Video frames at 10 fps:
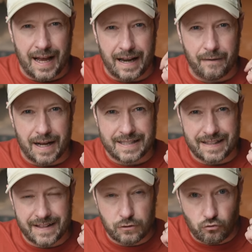Now, I
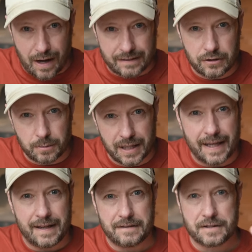did this
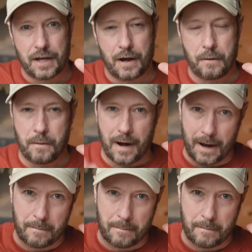randomly, so